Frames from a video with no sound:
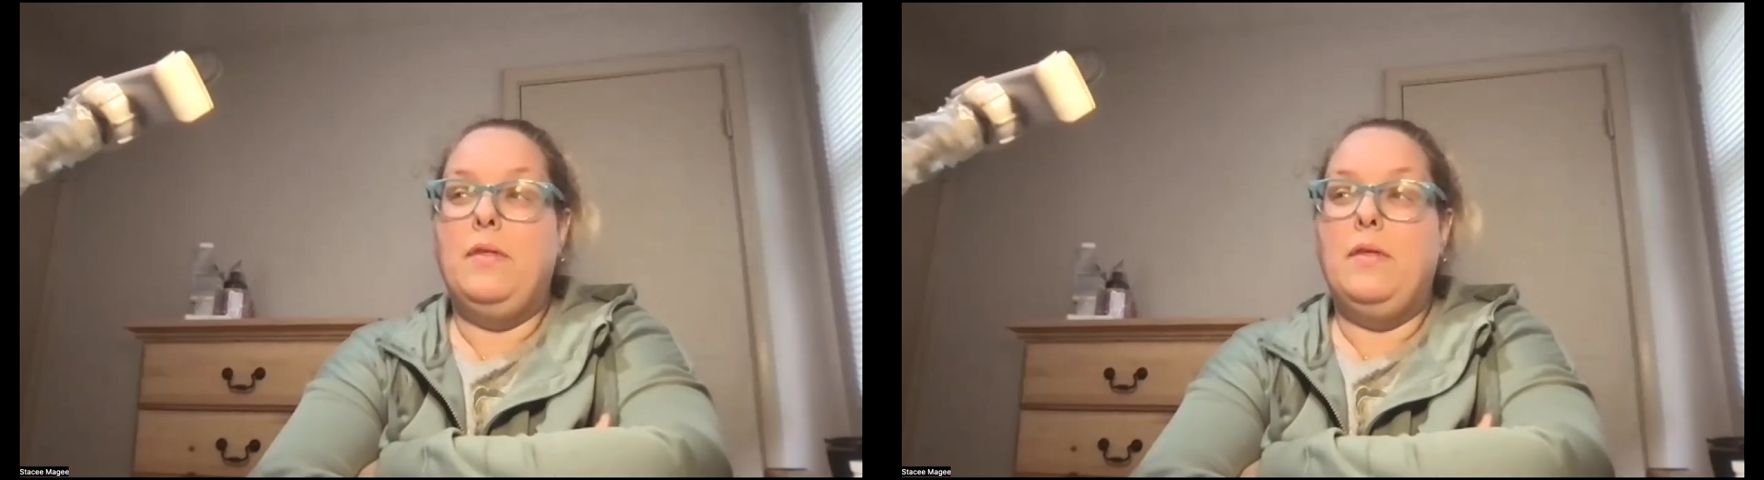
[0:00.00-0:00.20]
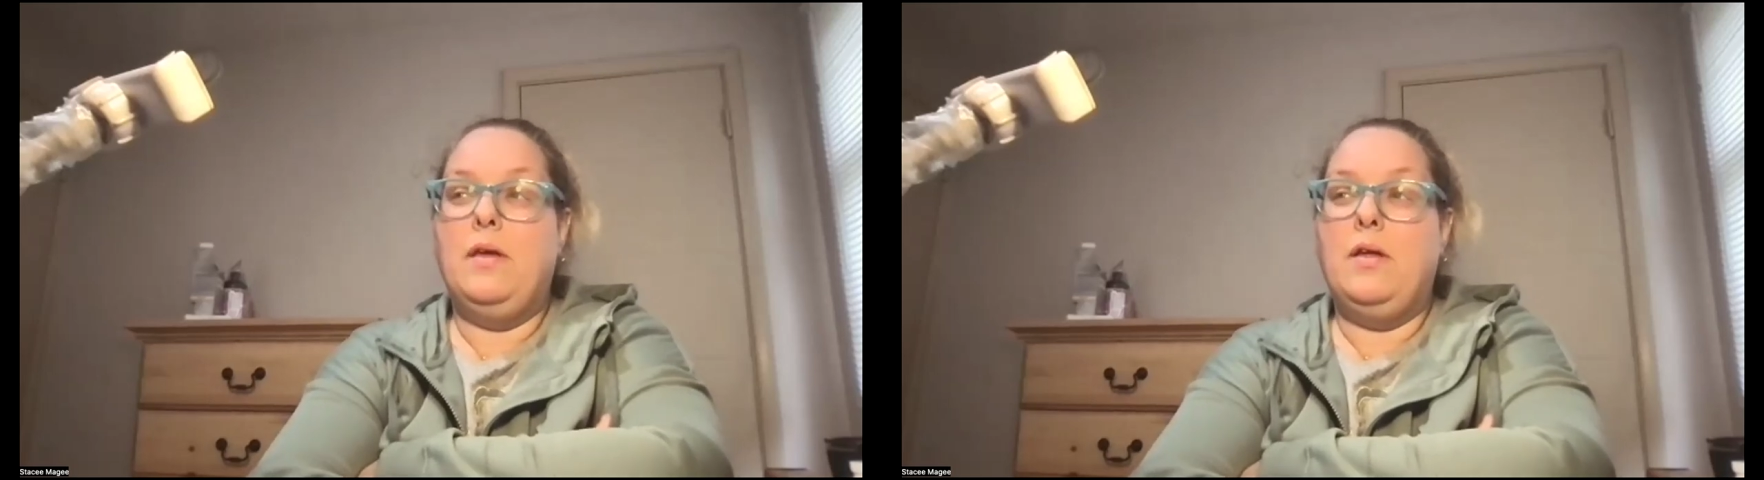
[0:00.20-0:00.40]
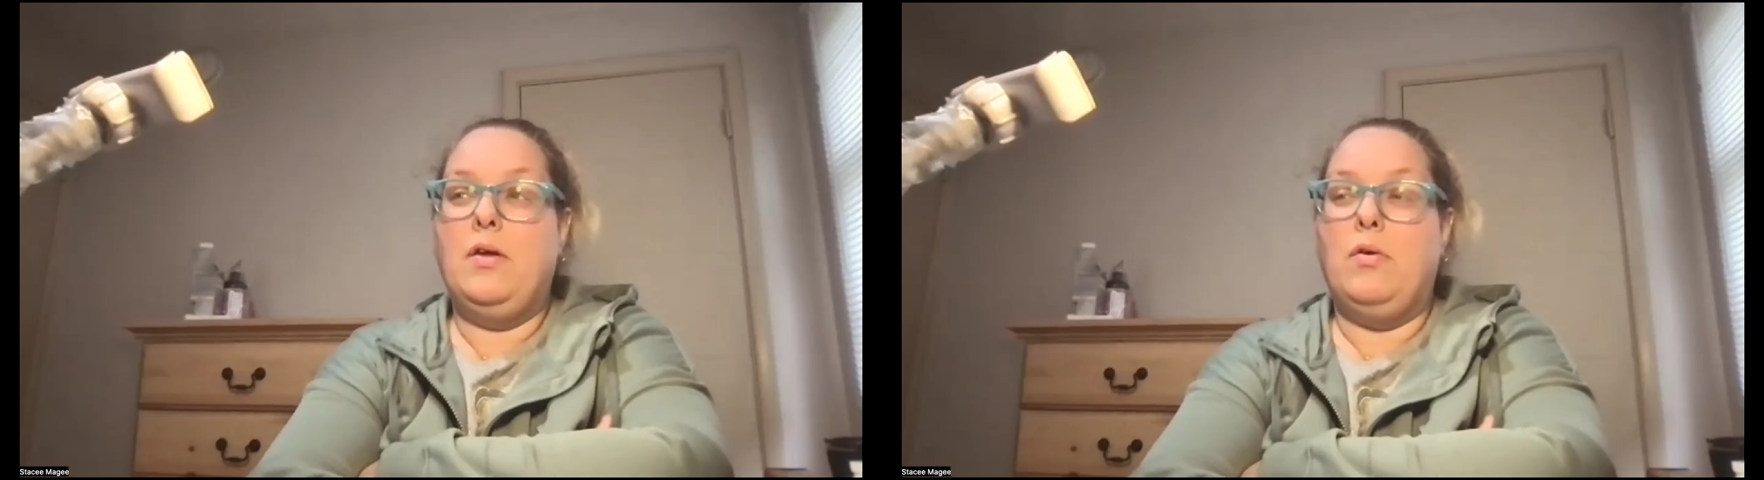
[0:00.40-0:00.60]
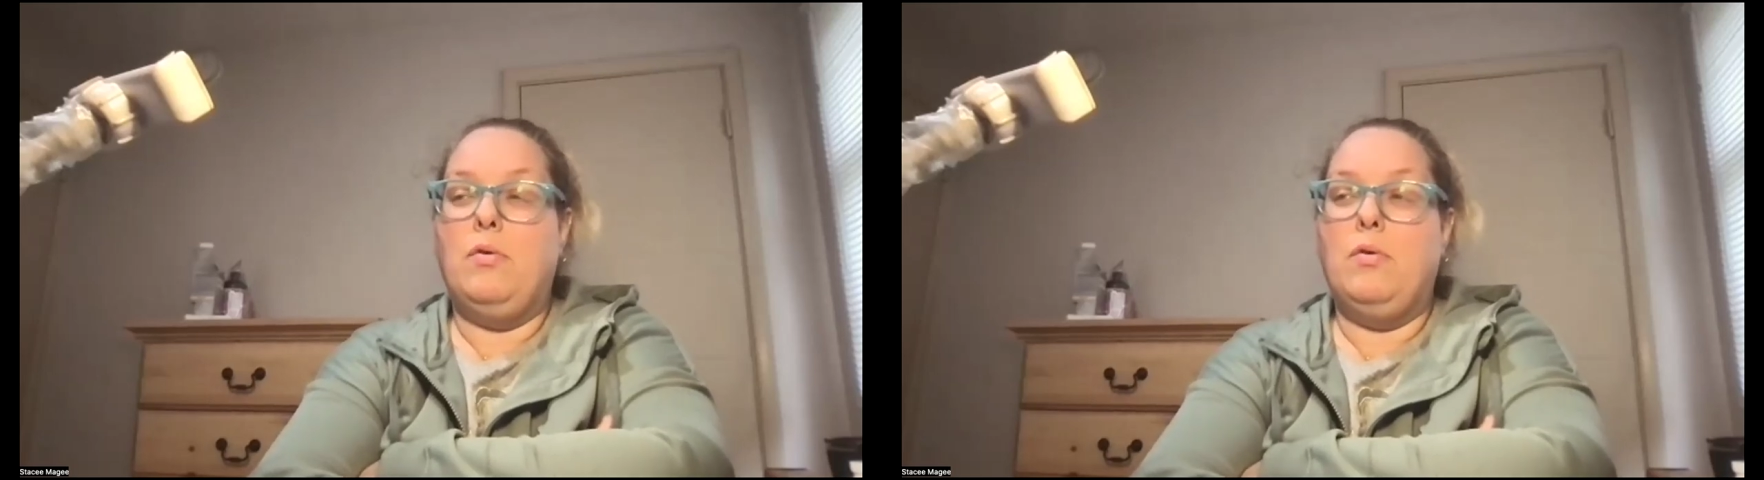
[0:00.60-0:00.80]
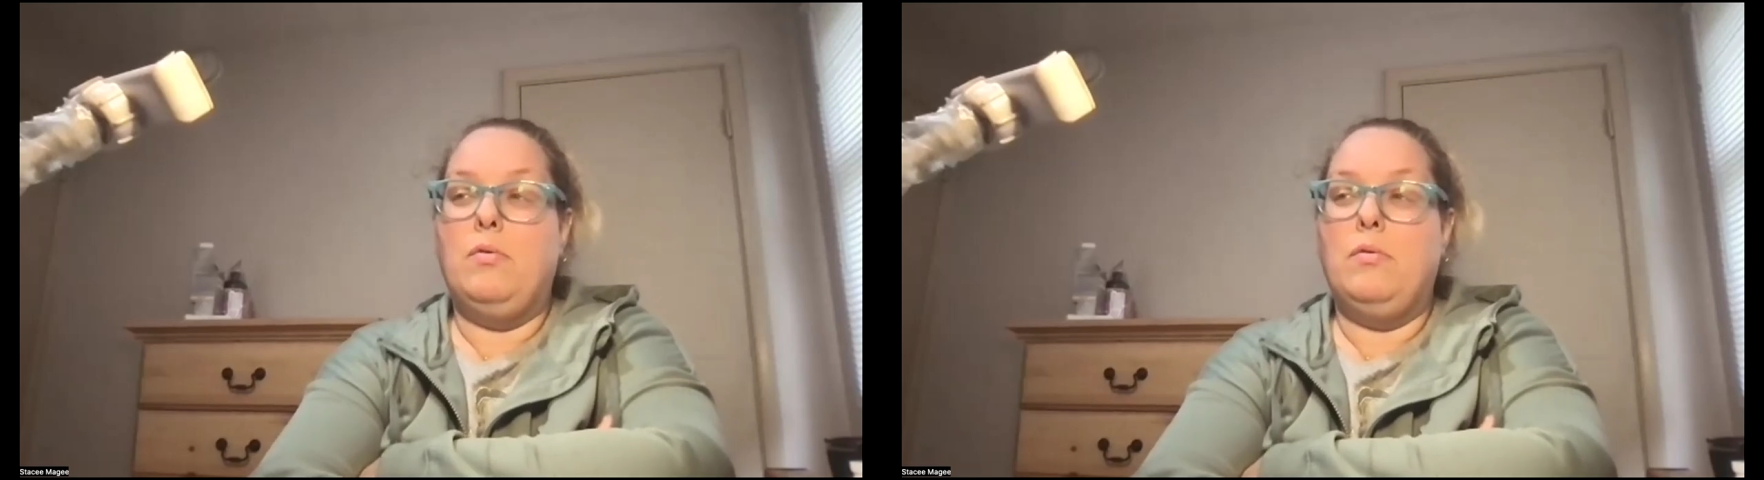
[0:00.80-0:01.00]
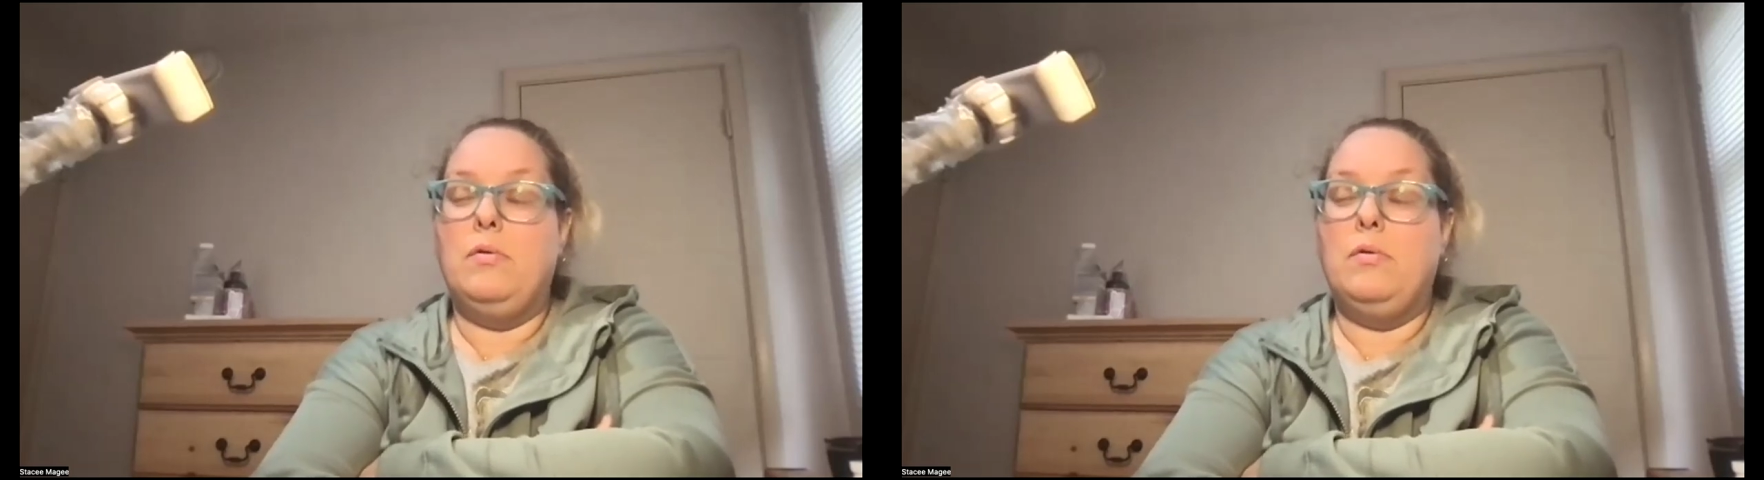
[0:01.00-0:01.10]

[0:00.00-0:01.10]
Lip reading: you know,